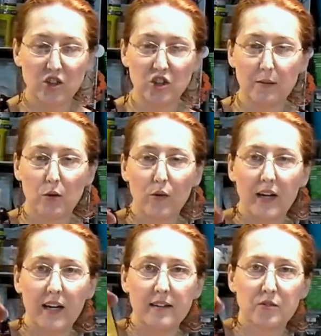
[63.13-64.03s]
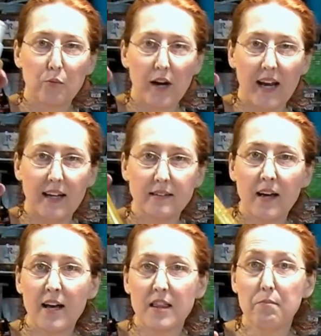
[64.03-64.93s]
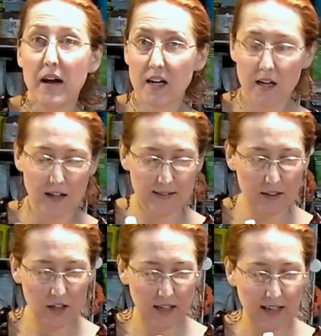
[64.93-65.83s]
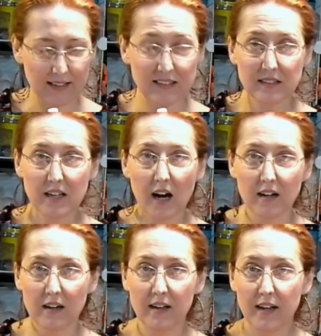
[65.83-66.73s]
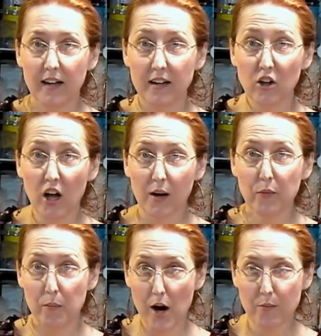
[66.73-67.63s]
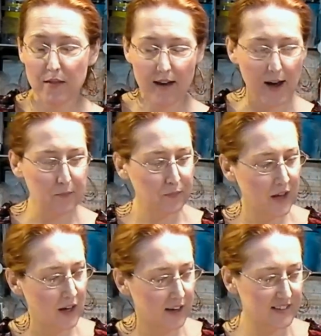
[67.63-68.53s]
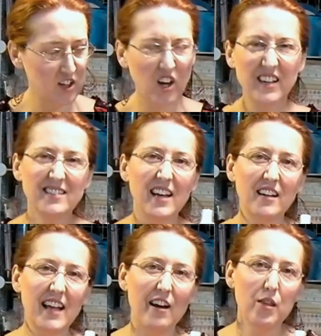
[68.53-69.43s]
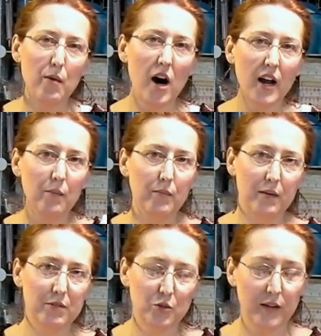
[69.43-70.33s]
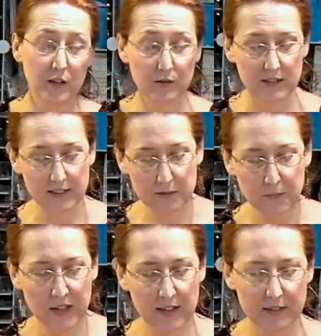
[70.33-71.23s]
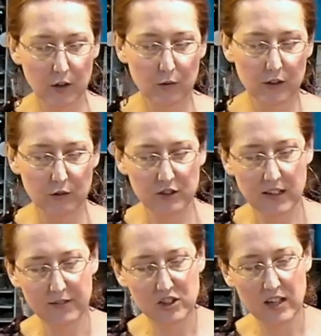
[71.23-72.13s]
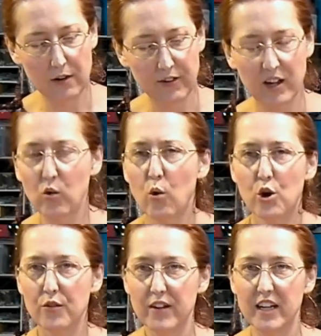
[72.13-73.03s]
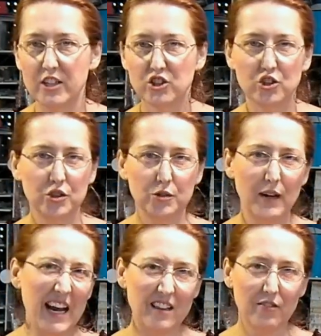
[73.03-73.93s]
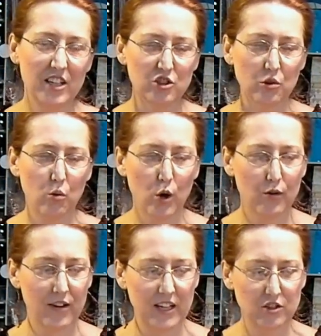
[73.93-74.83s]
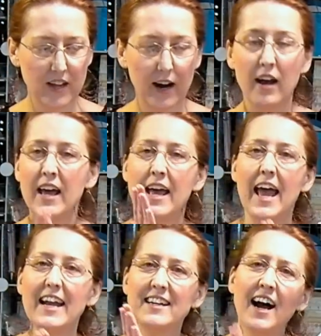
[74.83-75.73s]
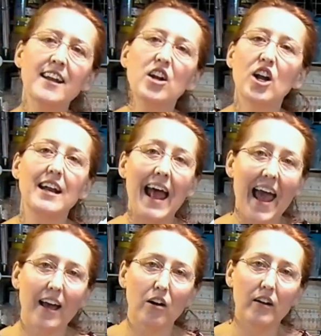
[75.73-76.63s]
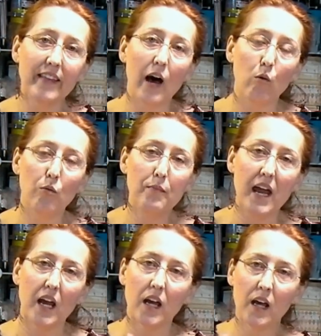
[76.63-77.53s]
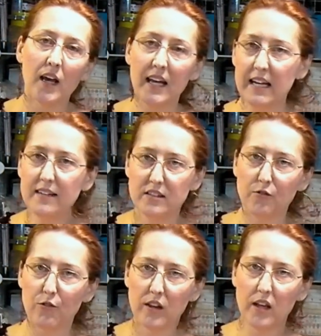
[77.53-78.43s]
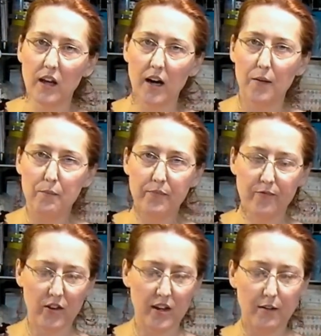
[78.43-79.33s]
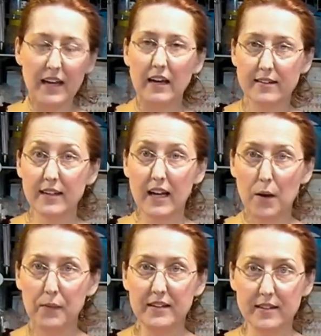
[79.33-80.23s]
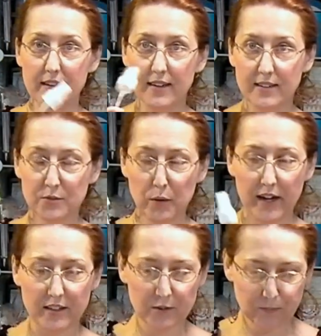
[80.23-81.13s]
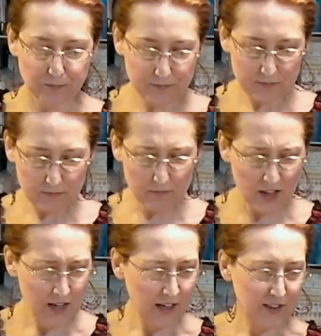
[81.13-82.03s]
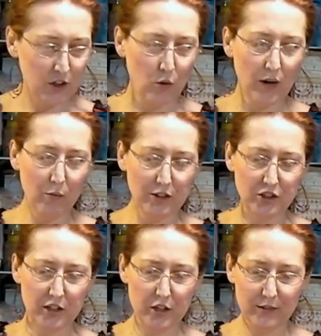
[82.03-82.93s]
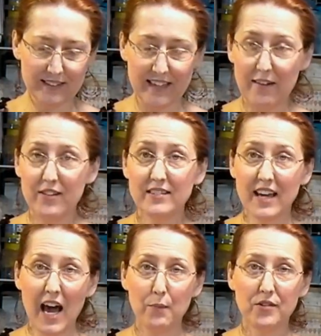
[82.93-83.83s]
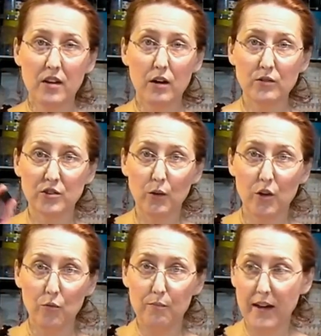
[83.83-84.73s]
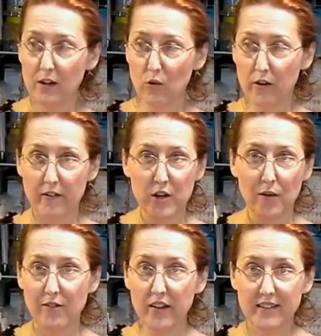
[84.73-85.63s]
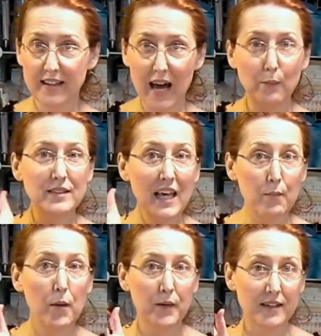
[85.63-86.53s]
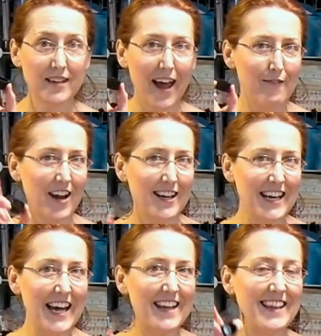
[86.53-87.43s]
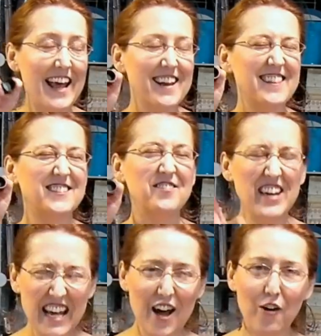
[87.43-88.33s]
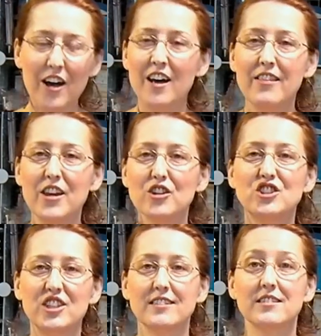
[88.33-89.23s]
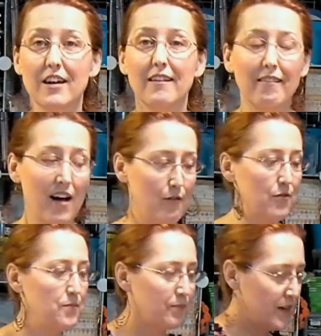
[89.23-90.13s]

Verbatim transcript: these shimmery sprays, the mica isn't going to get stuck and clog up the bottom of that. Because it's all going to settle down to the bottom in between uses. So, you know, just give yourself like a quarter of an inch to eighth of an inch to a quarter of an inch there. And cut it on an angle and that will make it easy for the, um, for the ink to get up into the sprayers. So what I want you to do is save these caps though, so when you make an order and you have all these caps, keep them because I have an idea at the end of this video that you're just gonna love.